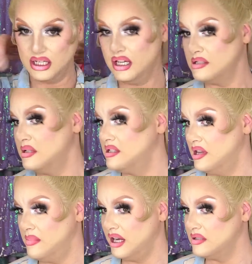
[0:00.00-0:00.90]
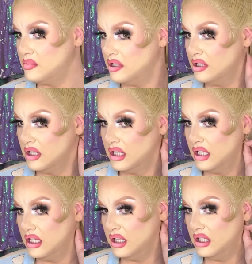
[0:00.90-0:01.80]
especially at the back as well,
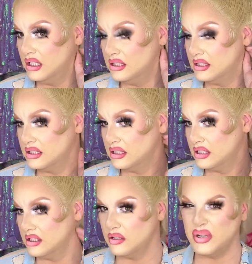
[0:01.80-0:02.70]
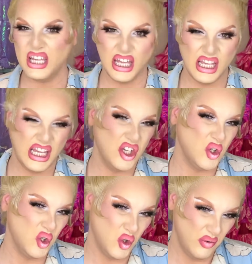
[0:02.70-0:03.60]
is the wig hair and not
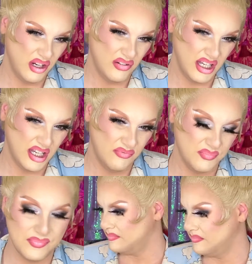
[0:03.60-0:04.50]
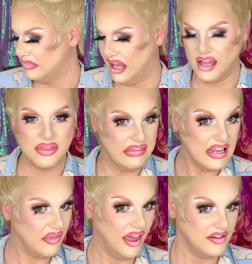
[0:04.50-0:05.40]
your real hair. I
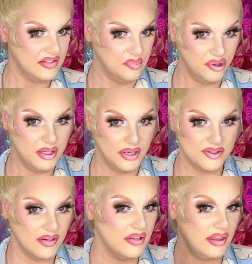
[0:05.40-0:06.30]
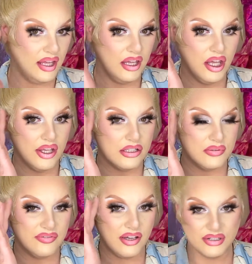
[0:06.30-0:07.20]
think that is pretty much everything. So
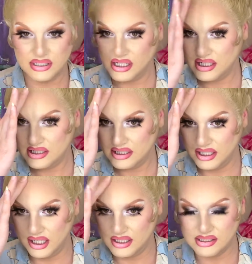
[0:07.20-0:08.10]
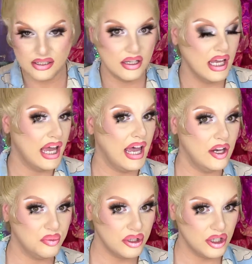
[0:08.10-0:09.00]
we've covered cutting the lace, how
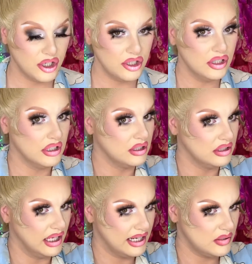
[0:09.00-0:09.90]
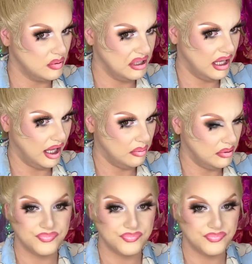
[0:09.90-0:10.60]
to put it on like a swimming cap.